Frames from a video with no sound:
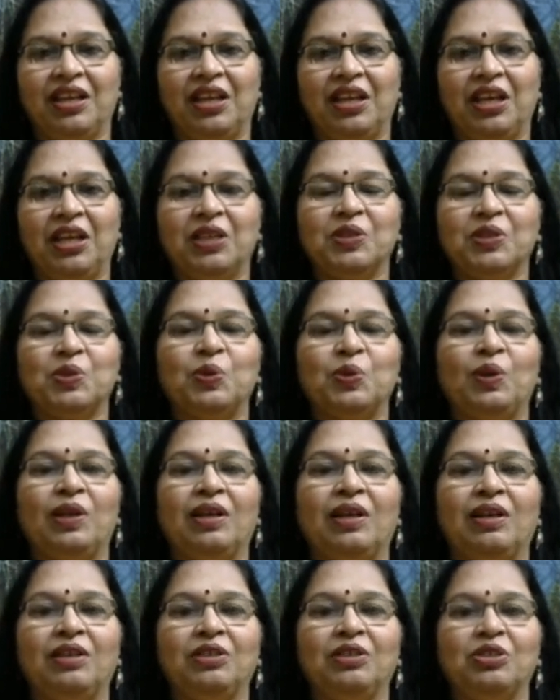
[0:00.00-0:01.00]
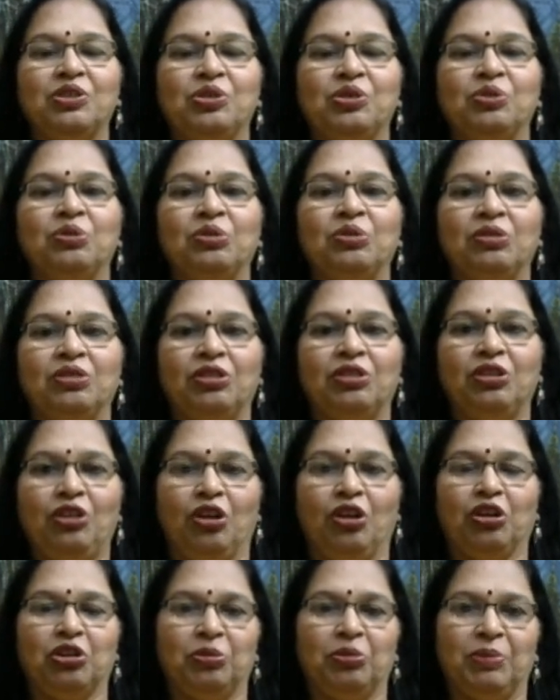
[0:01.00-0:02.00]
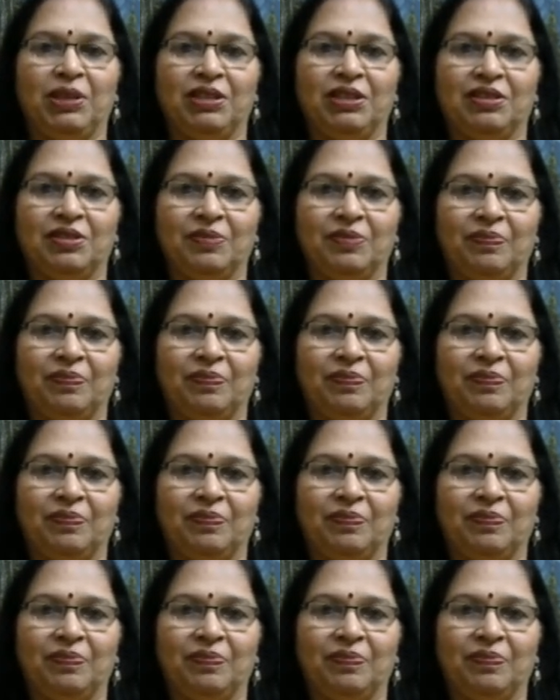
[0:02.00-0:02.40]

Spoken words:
is to learn to document.